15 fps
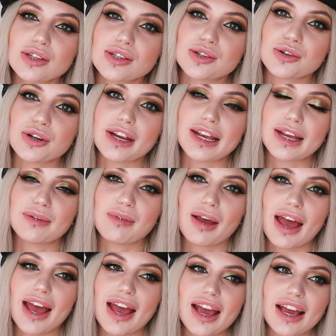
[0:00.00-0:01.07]
stream,
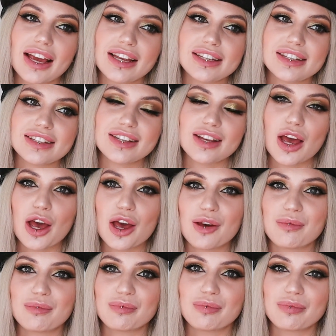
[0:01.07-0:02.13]
and
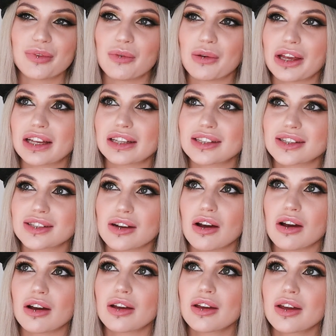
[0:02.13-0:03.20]
we can
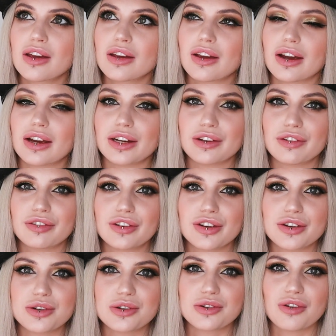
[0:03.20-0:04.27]
start kind of
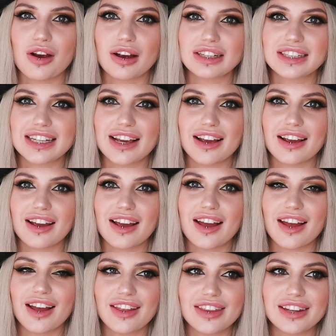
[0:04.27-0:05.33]
constructing
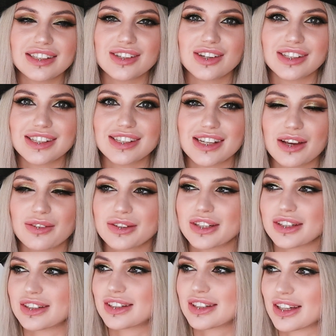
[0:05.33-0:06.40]
this concept,
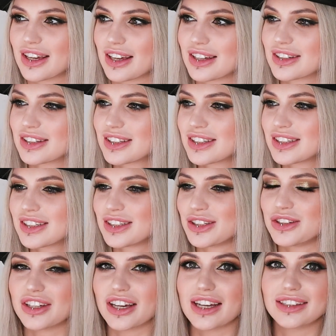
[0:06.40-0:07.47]
and
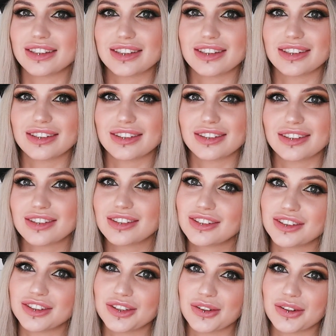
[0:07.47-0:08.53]
you guys can
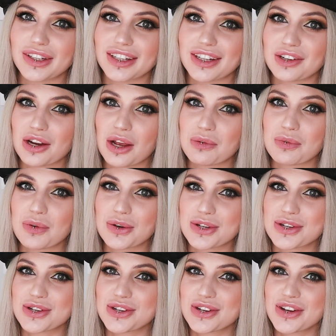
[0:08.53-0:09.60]
join in and
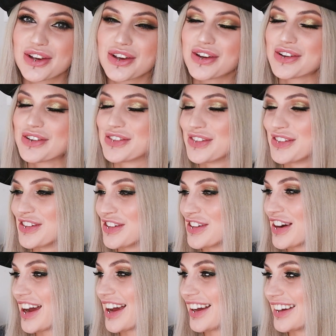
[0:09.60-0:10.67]
watch,
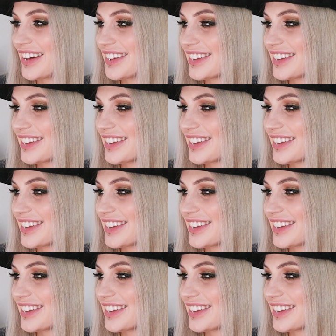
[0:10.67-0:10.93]
or